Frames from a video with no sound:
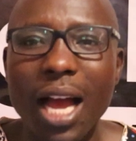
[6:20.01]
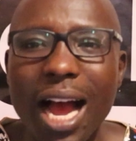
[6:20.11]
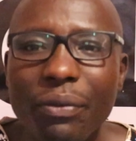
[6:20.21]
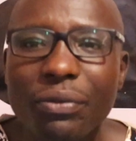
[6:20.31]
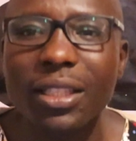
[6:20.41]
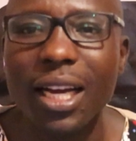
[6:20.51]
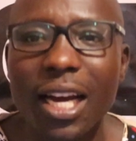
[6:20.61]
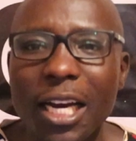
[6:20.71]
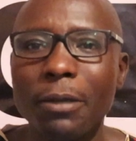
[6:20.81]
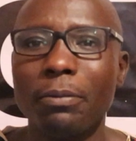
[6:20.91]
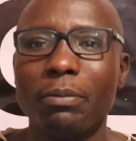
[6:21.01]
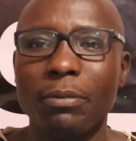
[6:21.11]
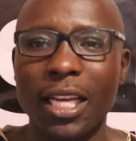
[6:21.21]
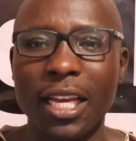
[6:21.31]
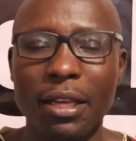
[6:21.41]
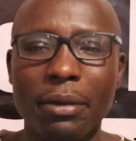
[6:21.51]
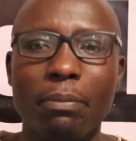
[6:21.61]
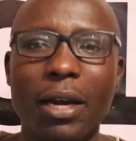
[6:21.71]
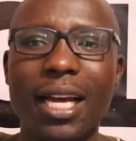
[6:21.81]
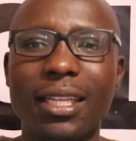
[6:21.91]
after
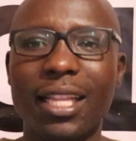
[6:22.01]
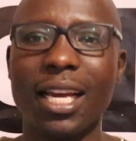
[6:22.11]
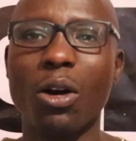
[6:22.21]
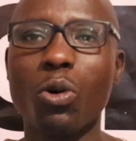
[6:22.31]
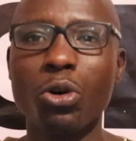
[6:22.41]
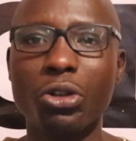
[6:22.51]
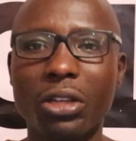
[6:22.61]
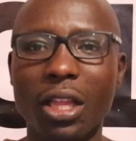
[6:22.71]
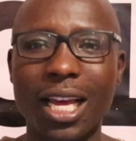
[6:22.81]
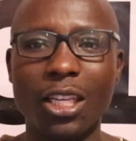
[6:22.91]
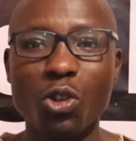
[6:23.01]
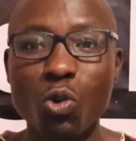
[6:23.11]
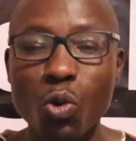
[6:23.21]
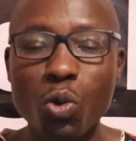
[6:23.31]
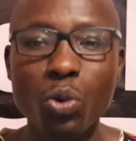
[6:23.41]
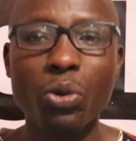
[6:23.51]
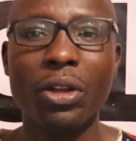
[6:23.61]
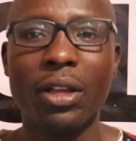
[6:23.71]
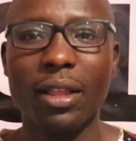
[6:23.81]
they planned their own, that coup.